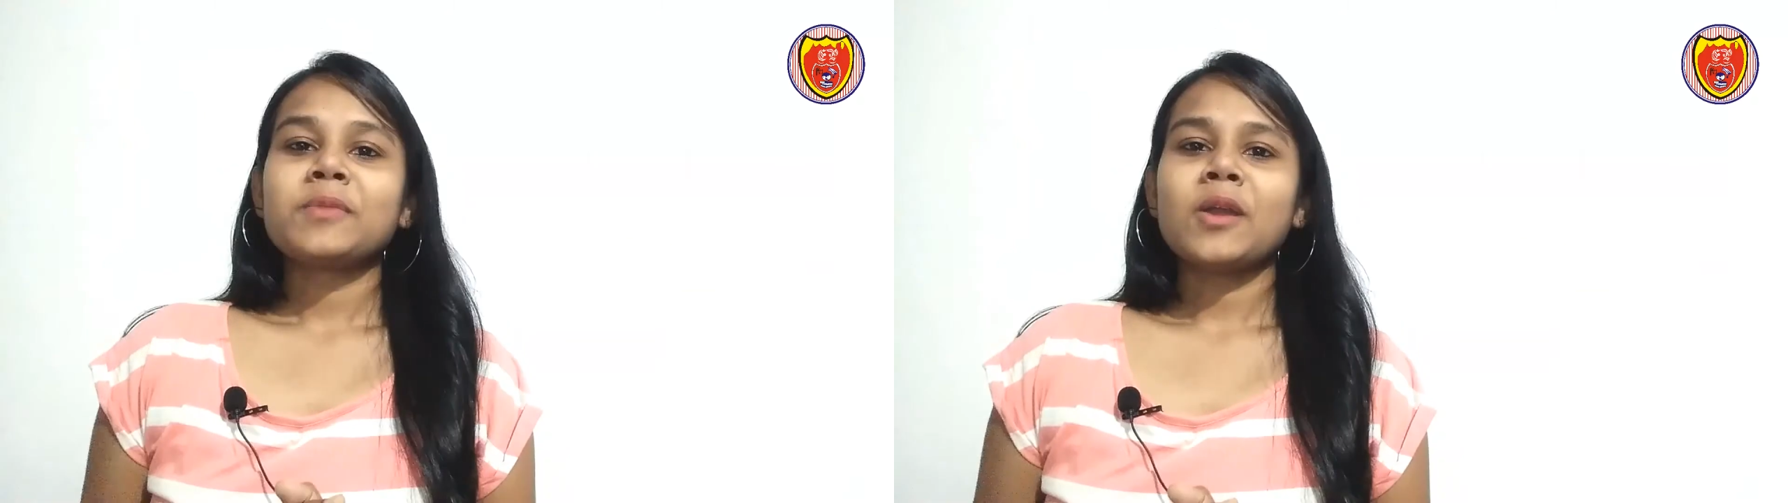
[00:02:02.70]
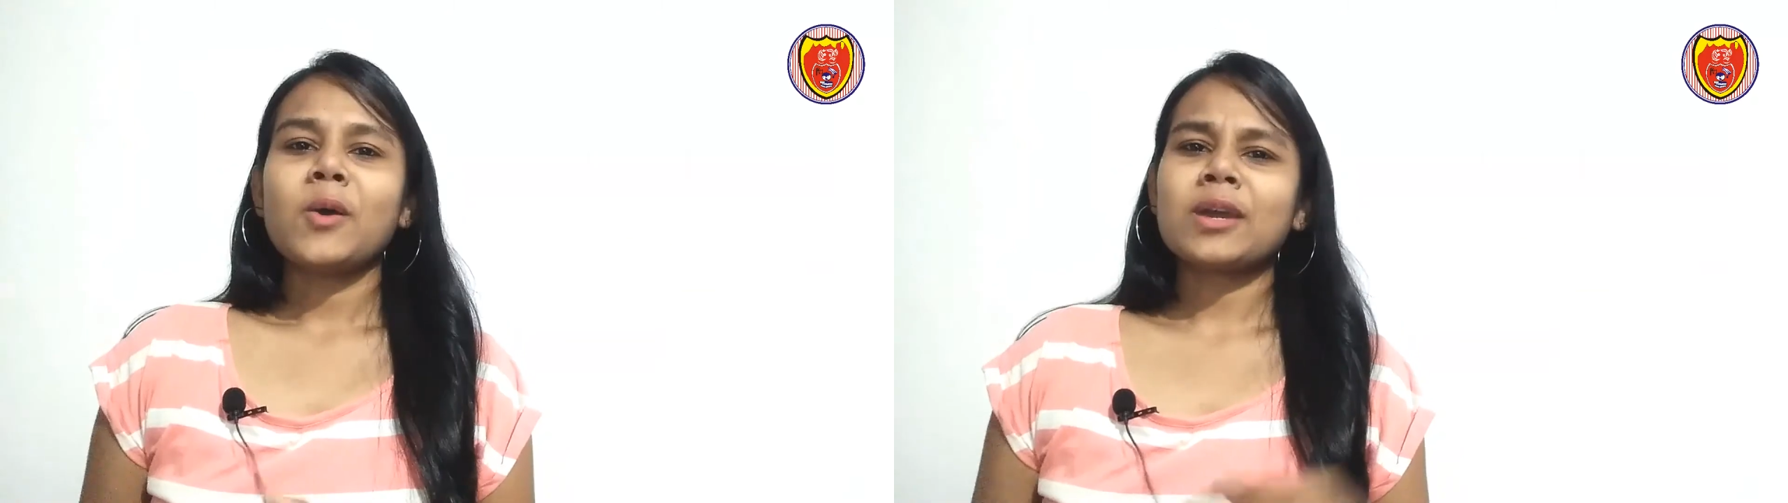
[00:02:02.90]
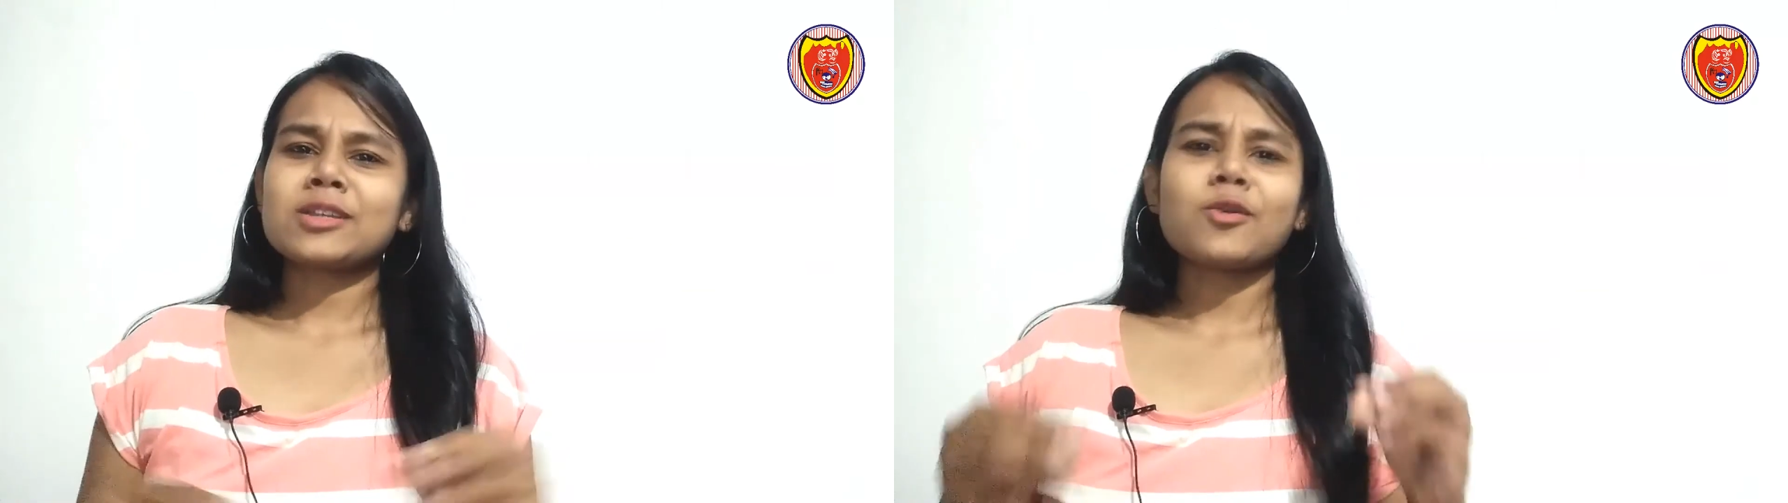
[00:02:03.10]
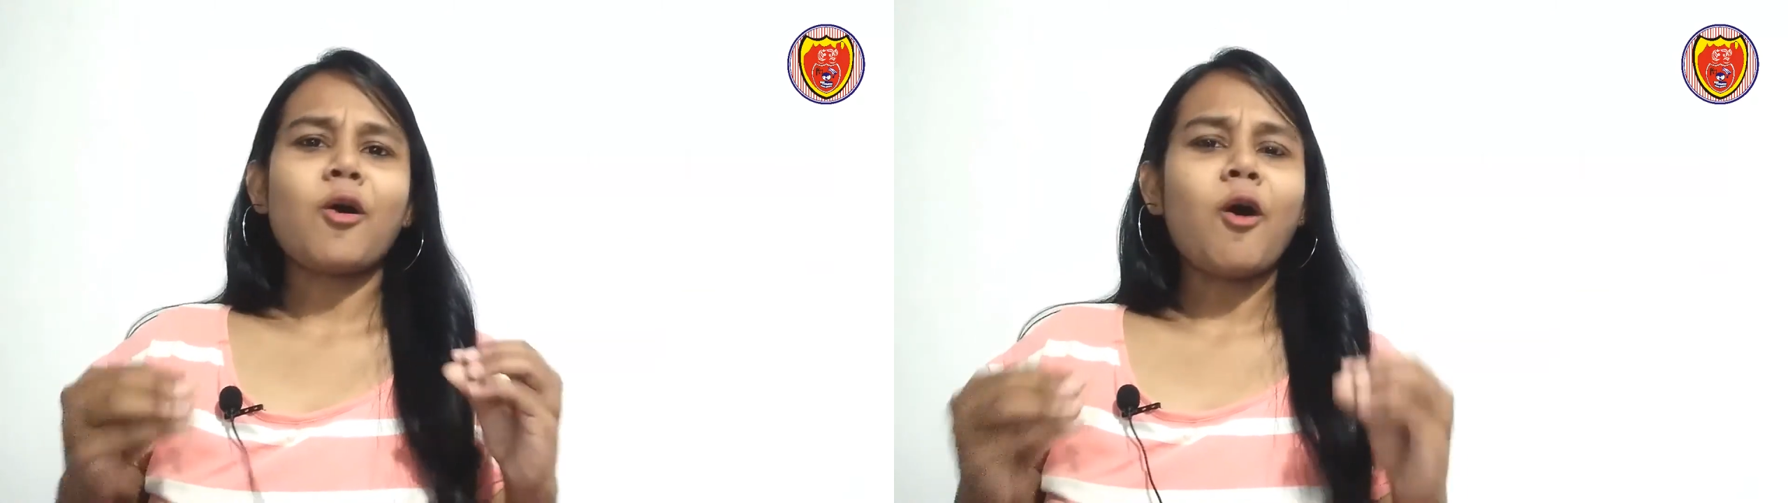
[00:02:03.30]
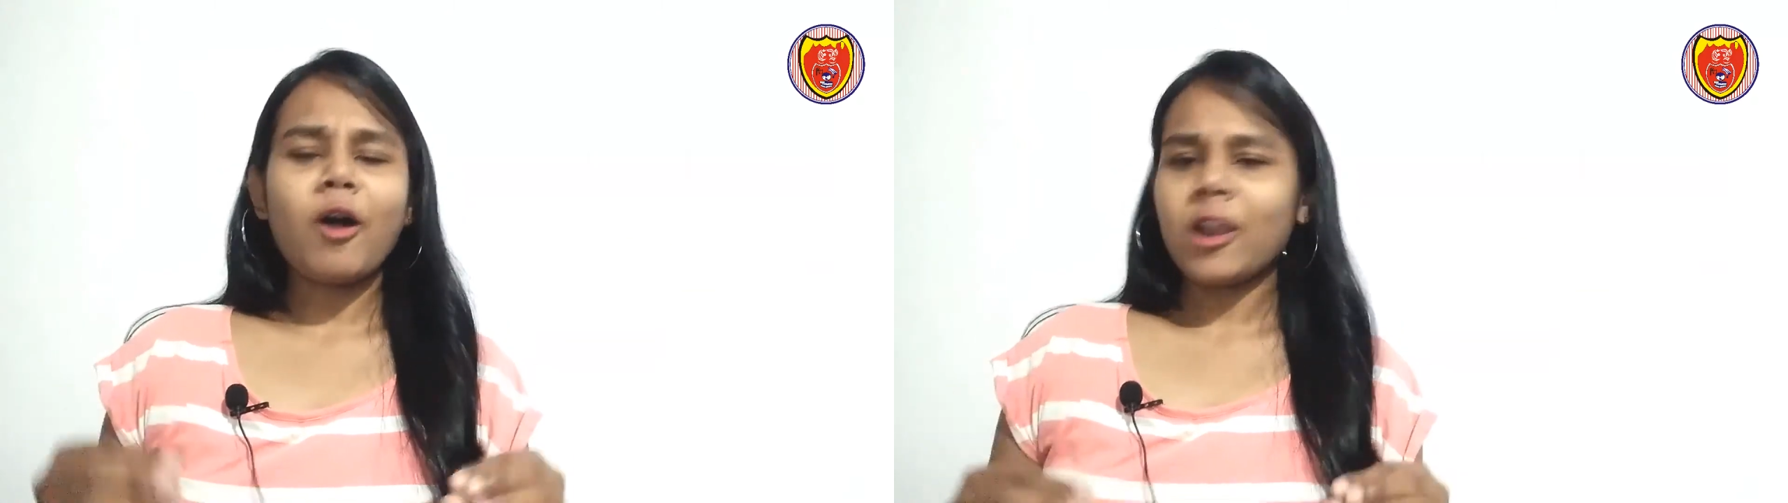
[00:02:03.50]
Okay, so
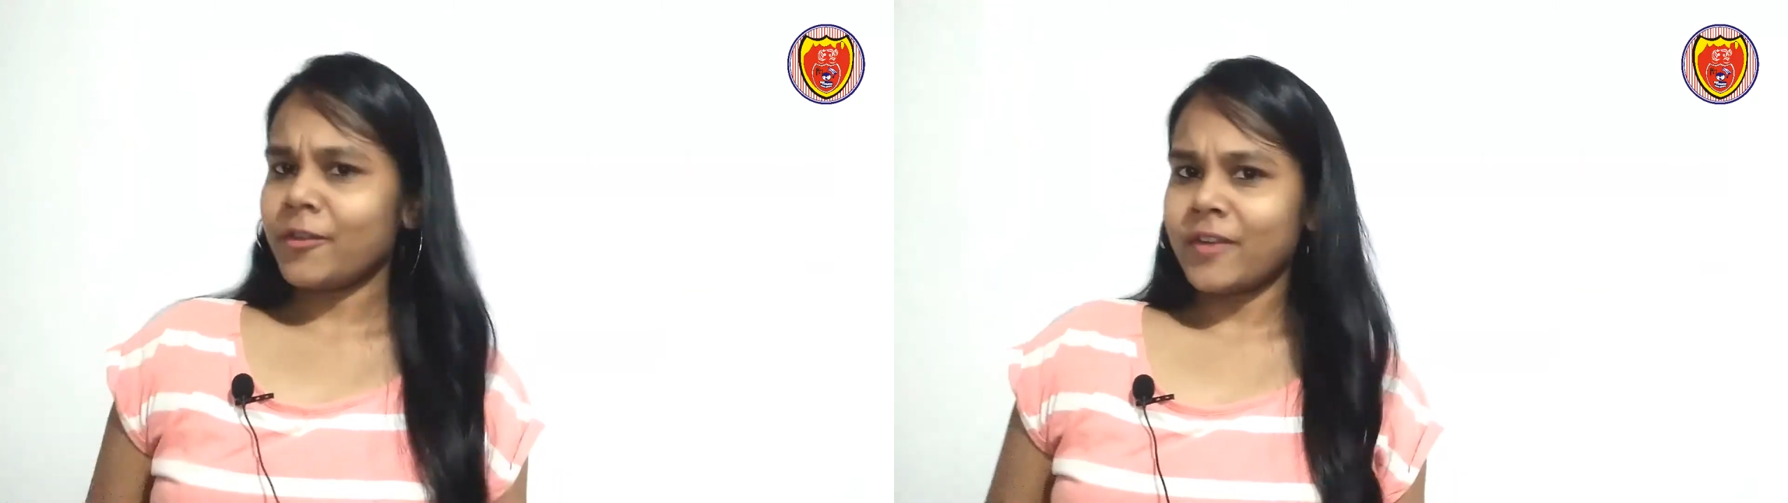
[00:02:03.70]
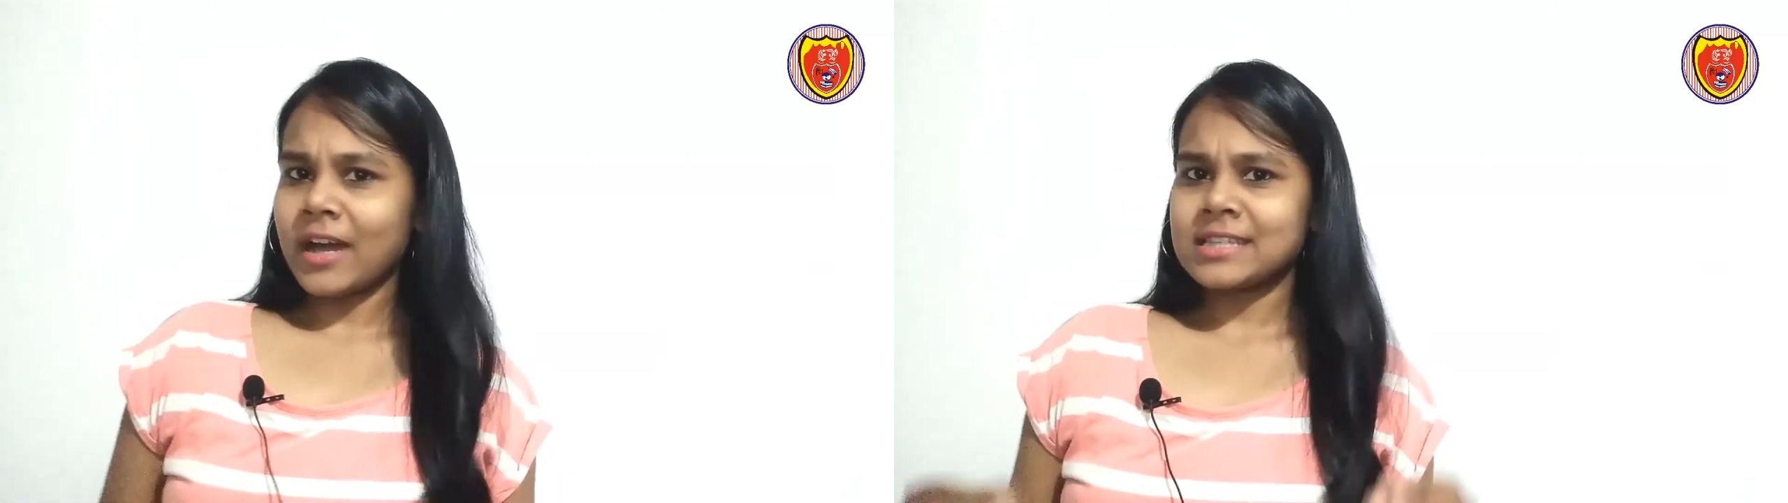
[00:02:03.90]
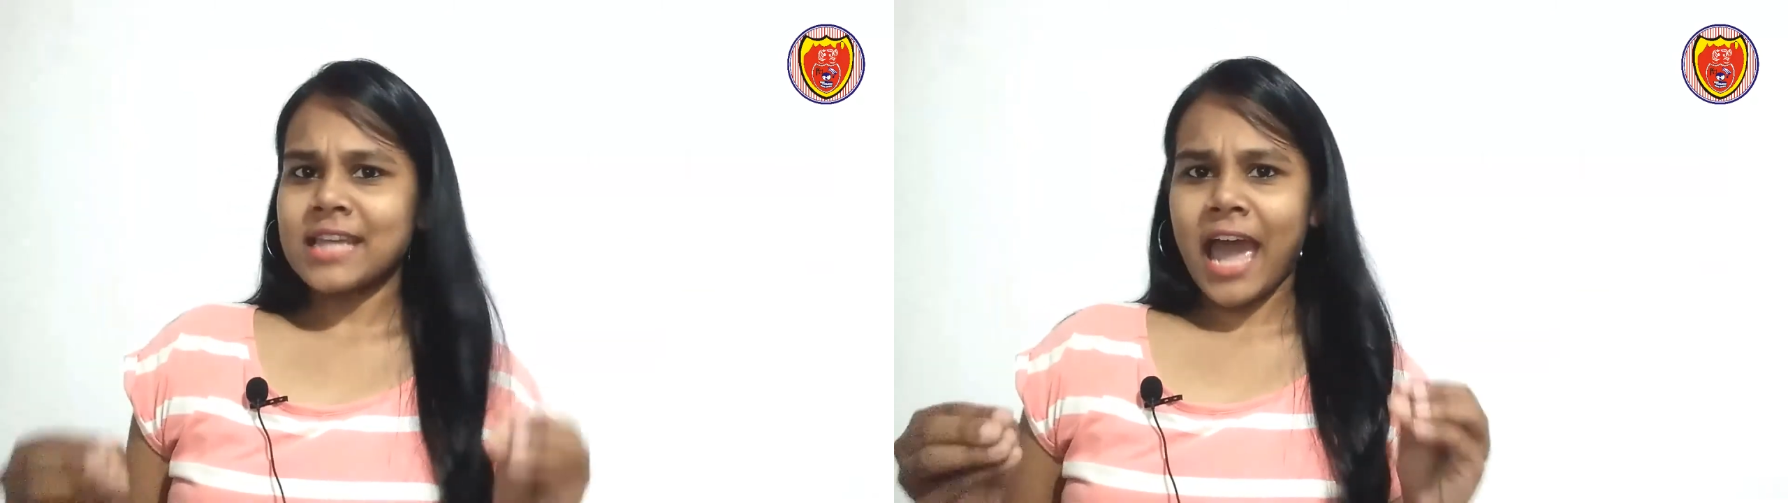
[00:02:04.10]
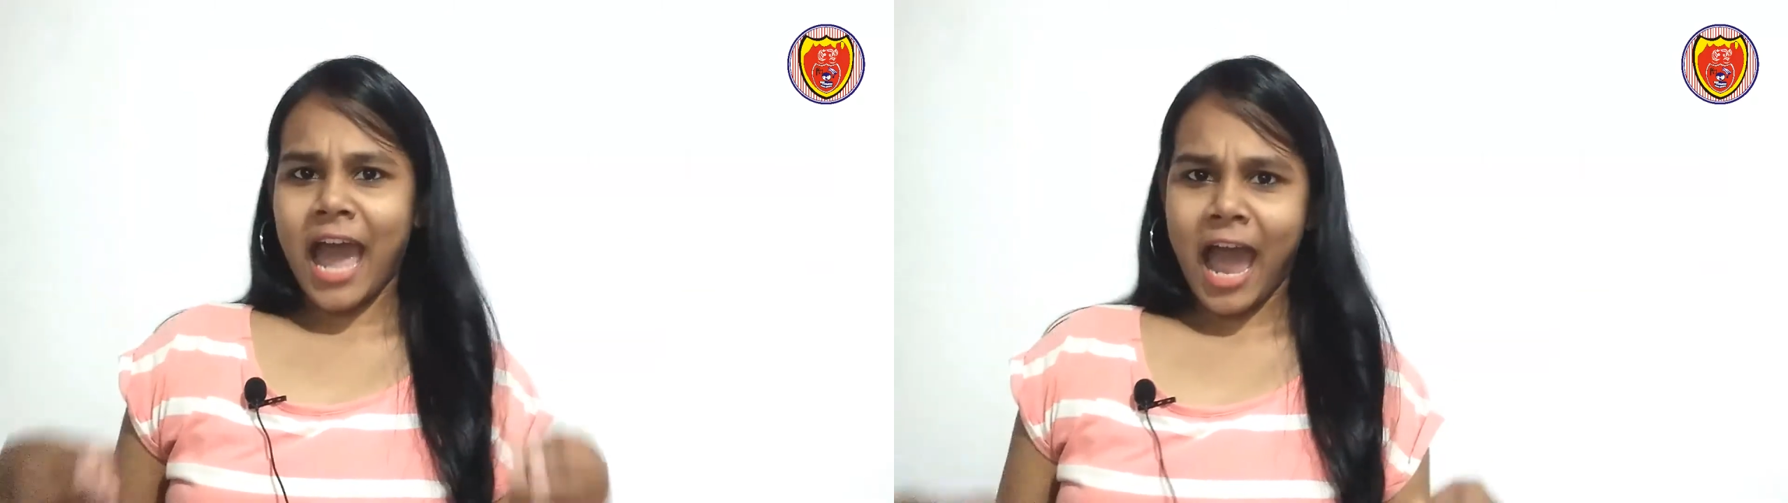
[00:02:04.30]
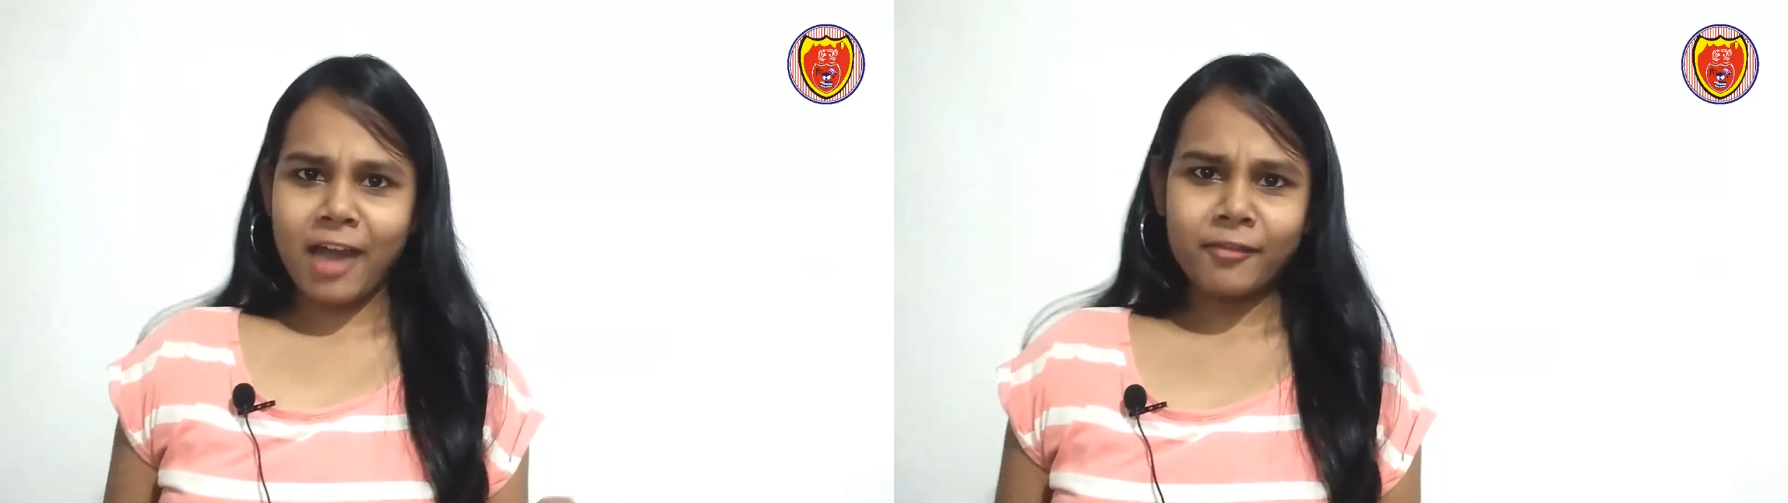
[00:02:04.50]
all of us
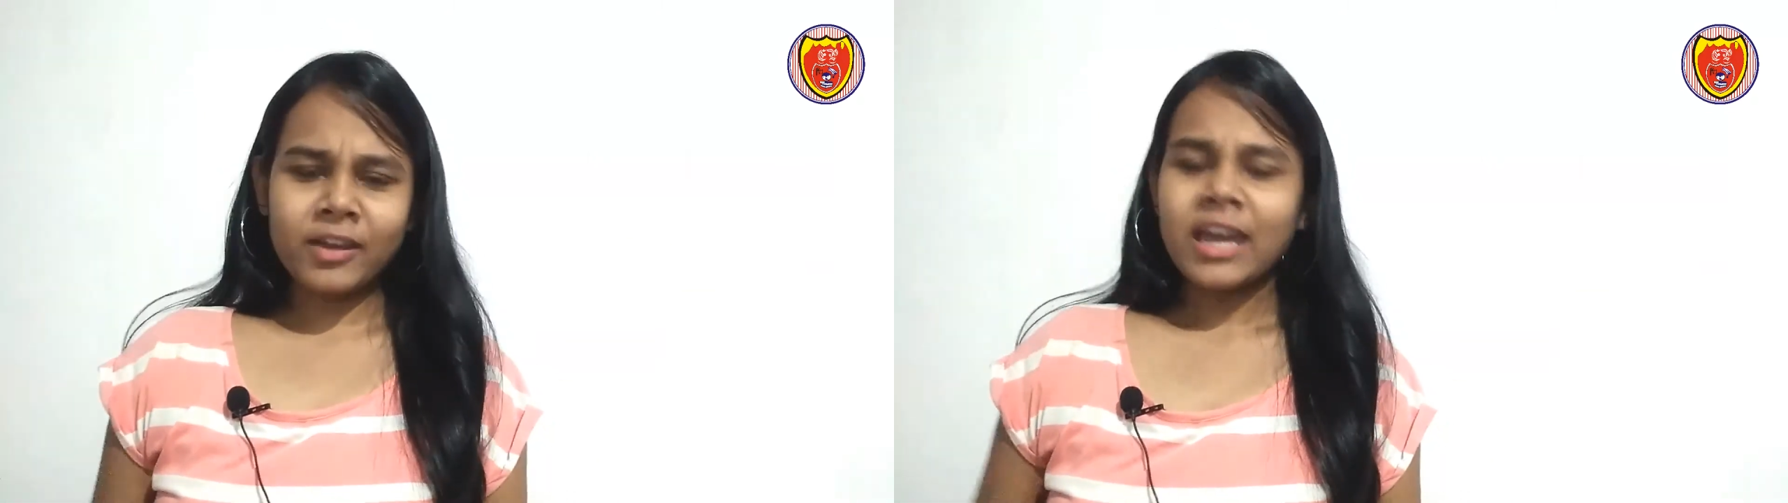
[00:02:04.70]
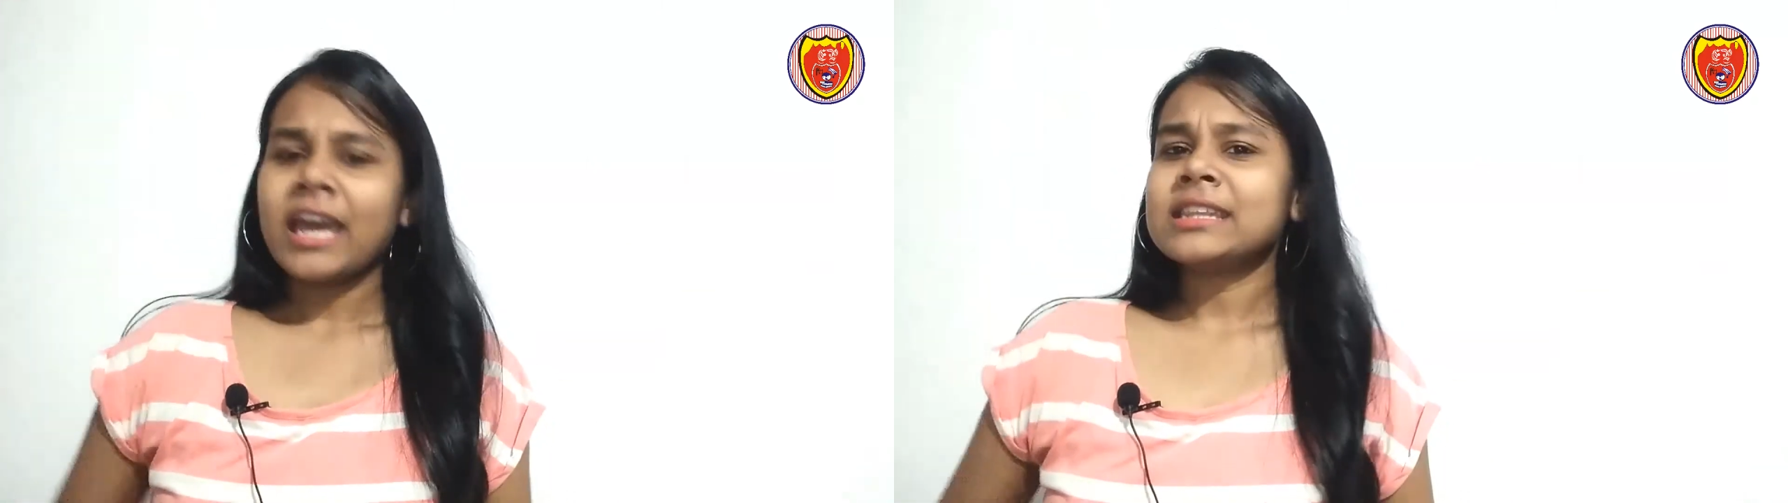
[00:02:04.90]
have